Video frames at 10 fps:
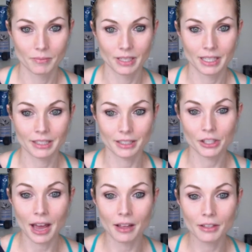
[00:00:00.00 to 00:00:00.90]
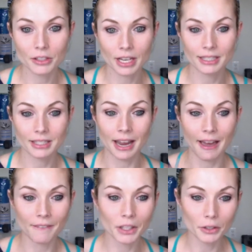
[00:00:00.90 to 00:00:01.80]
It's a challenge. It's an
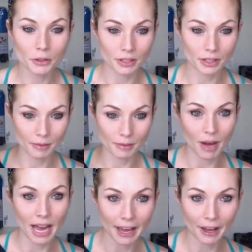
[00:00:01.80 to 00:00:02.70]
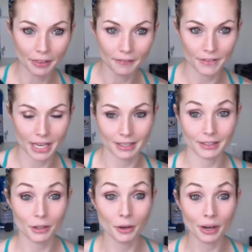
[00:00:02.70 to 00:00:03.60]
evolution in my health and fitness.
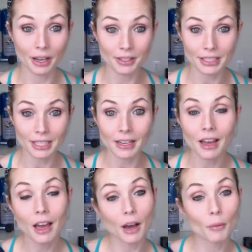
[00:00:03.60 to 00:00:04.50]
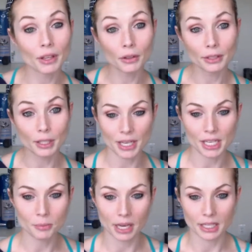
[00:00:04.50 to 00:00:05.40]
You know what else I did? I went and looked at
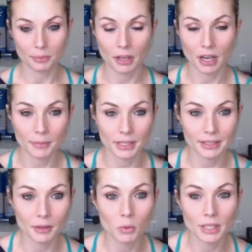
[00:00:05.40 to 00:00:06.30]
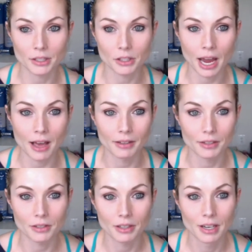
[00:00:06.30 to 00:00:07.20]
Beachbody's programs and said, what's a challenge?
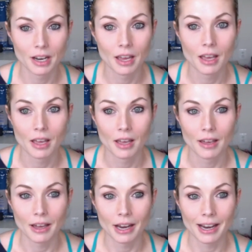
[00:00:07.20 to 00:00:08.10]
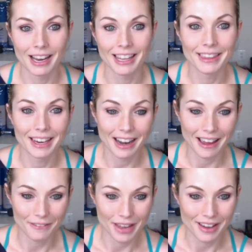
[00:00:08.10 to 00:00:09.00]
And then I
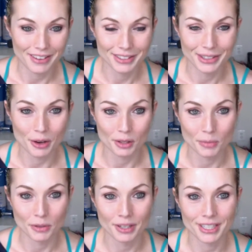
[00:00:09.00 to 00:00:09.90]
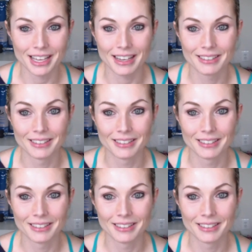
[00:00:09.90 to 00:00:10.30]
found the Ultimate Reset,